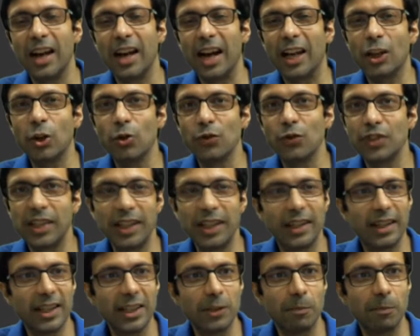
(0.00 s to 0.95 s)
and you've
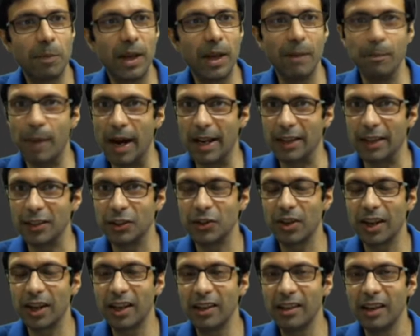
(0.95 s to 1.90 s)
seen this beam balance,
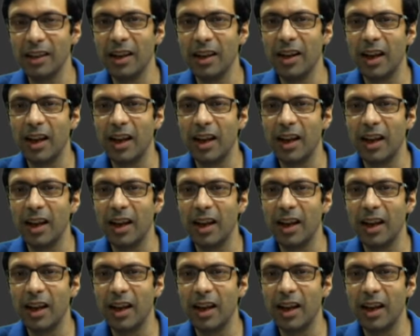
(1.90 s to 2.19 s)
right?